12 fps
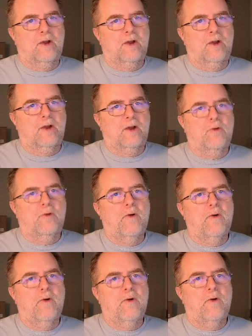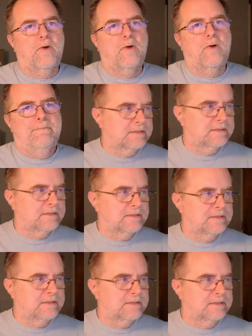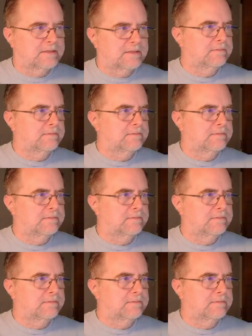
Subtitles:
landscape, and it was perfect for that.